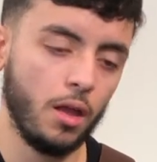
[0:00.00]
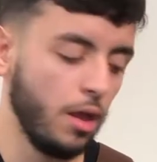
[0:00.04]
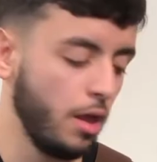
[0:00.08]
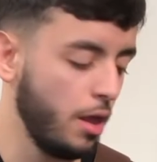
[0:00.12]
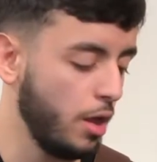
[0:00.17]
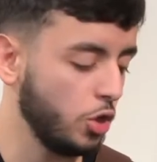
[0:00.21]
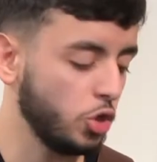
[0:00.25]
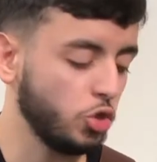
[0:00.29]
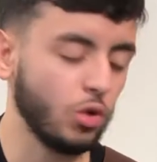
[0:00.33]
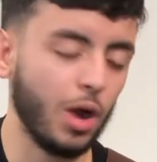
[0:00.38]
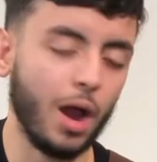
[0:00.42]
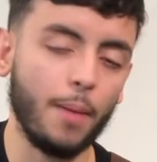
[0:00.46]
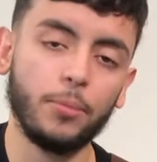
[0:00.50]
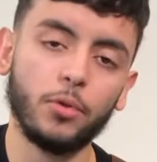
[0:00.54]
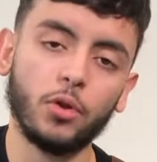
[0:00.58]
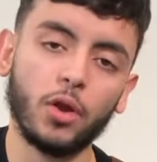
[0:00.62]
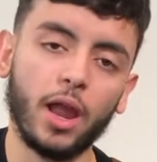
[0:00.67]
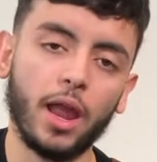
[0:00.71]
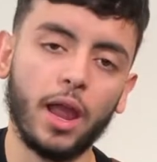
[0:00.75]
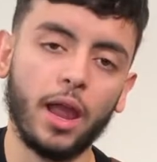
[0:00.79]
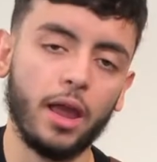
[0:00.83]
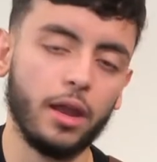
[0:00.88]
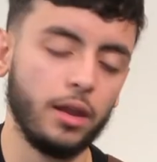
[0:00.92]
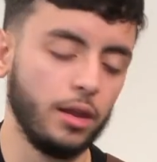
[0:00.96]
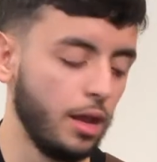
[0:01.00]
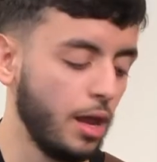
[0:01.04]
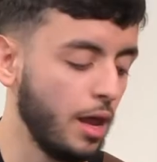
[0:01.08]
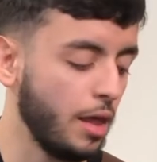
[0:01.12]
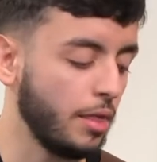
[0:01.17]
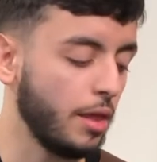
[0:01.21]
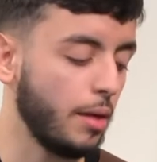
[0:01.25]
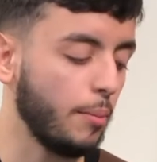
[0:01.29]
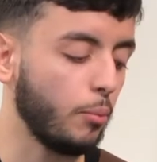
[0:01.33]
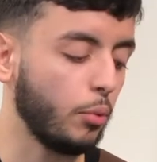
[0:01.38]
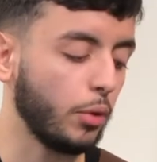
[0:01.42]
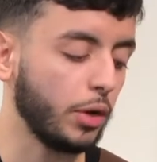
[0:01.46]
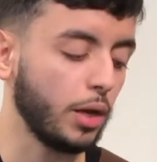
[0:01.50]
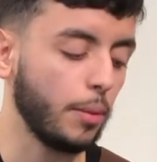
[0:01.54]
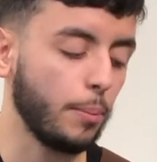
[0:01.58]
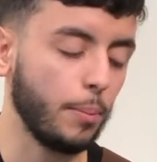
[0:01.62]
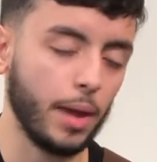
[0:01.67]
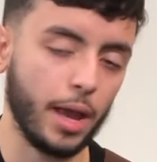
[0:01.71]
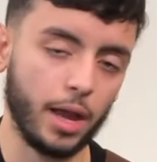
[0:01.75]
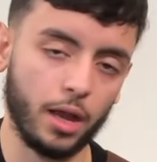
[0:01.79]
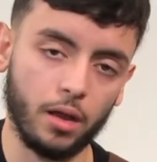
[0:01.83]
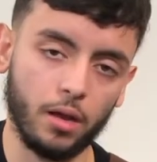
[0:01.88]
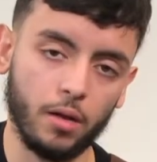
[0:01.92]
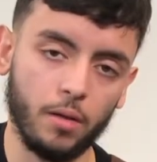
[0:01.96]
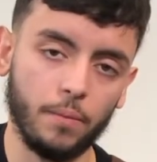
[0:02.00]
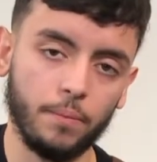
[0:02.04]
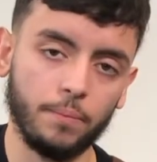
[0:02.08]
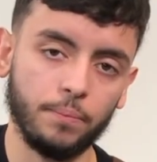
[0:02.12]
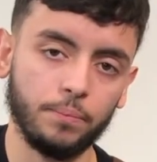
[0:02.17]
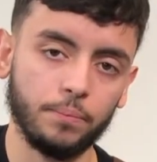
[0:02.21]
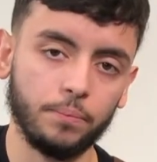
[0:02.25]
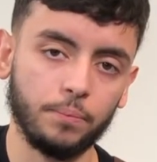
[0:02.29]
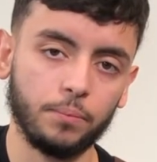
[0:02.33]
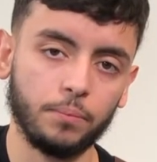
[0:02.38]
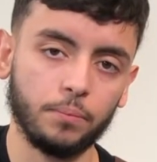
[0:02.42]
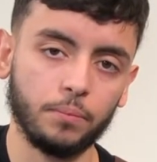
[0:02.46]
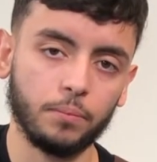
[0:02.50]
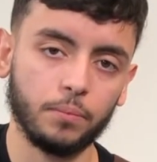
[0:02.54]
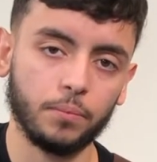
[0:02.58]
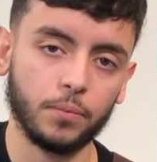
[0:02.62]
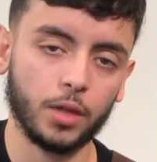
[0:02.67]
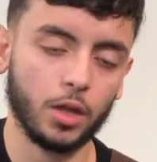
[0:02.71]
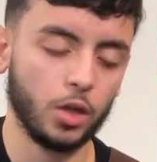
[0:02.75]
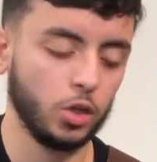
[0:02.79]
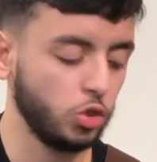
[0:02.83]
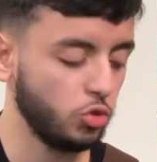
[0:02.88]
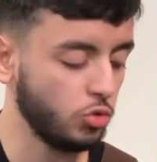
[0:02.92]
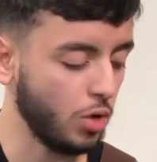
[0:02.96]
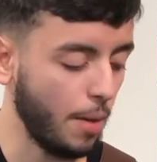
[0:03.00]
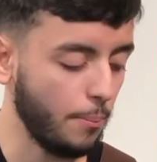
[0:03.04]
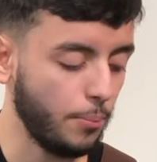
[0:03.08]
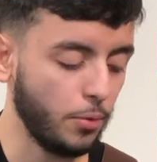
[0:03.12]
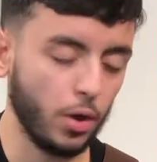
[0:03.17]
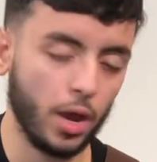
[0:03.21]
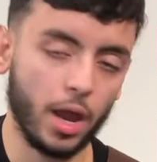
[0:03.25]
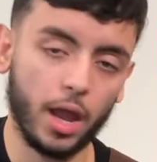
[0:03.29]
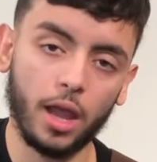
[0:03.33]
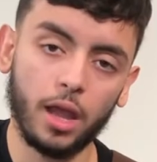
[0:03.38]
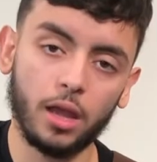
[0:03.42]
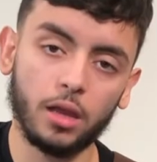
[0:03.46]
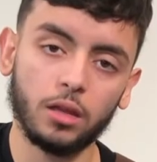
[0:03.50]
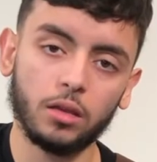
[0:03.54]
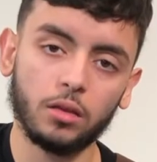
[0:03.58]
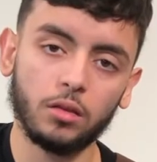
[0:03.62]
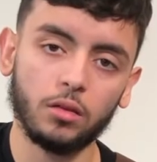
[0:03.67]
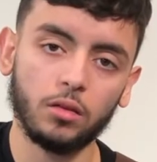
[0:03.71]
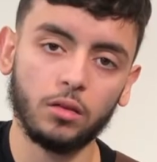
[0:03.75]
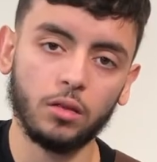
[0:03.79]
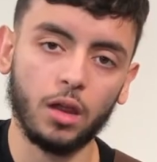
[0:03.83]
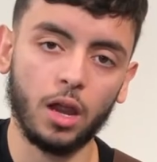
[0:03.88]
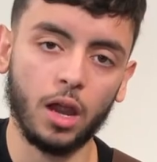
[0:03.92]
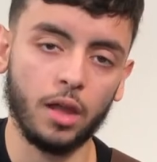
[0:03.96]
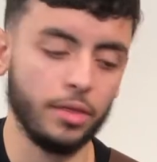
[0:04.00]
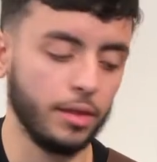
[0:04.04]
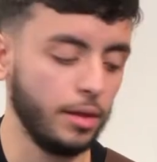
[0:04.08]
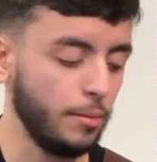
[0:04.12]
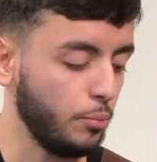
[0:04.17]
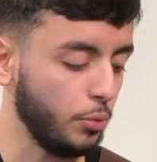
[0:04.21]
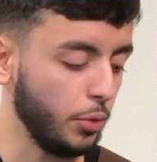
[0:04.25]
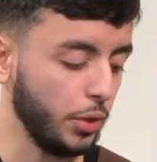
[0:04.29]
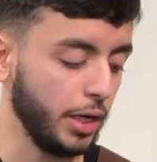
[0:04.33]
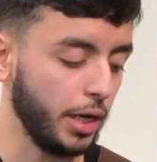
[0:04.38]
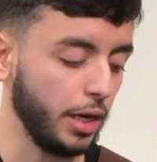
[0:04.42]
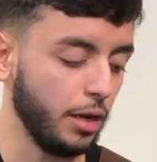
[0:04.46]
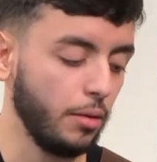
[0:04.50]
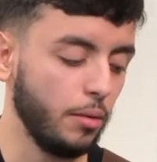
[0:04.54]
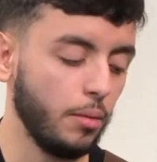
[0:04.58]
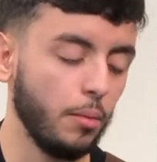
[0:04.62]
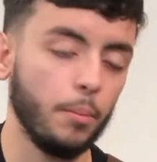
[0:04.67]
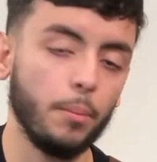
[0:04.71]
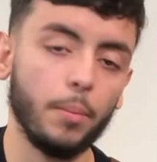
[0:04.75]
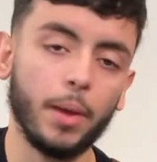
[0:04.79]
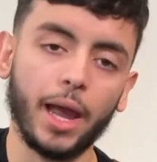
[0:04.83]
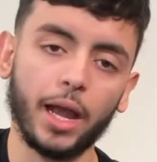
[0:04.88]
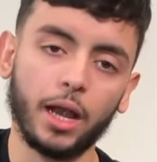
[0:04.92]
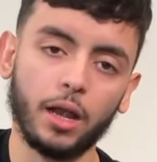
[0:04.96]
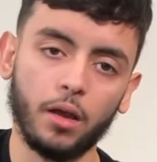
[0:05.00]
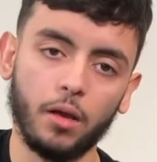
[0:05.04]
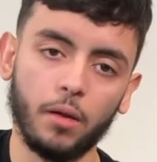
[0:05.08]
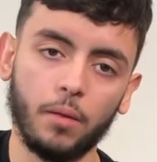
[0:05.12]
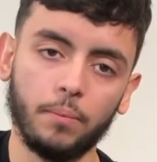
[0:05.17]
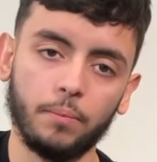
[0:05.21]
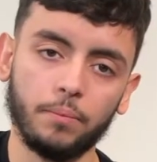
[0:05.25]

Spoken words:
drop your hand, and then bring it back up. Drop your hand, and then bring it back up.